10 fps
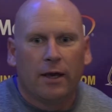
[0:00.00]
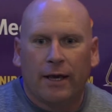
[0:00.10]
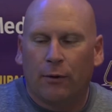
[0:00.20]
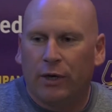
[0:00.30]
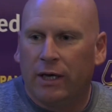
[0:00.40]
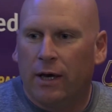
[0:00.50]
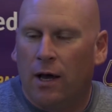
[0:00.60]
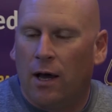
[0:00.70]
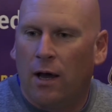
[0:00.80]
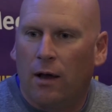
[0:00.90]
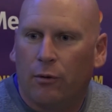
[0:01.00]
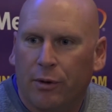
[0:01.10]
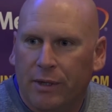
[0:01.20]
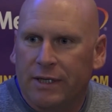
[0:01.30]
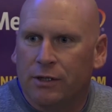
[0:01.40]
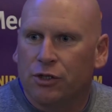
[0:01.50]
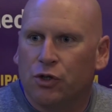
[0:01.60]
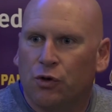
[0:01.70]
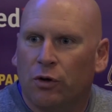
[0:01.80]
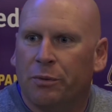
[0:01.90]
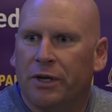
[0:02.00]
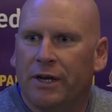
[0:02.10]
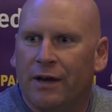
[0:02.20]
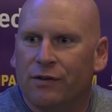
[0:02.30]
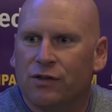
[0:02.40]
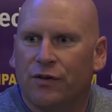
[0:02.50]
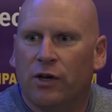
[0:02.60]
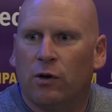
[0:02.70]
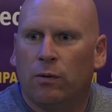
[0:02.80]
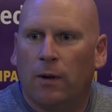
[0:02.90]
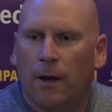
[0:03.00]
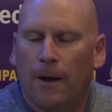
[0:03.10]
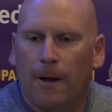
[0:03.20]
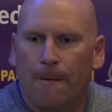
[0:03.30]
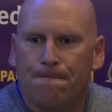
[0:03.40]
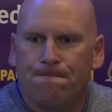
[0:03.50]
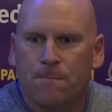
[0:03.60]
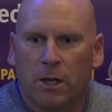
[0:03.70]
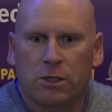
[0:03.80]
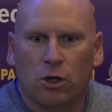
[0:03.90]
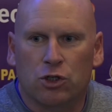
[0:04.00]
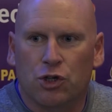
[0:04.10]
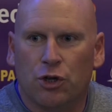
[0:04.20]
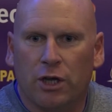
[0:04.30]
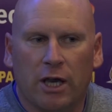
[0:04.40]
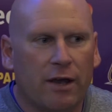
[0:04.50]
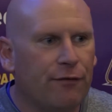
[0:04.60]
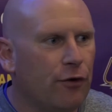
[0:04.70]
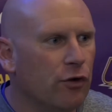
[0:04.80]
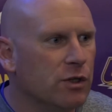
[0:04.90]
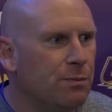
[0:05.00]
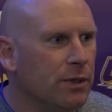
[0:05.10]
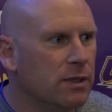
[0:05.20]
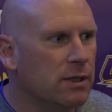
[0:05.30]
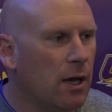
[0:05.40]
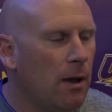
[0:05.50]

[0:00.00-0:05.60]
Yeah, we went down to the tournament in Evansville. Nice long journey again for us, but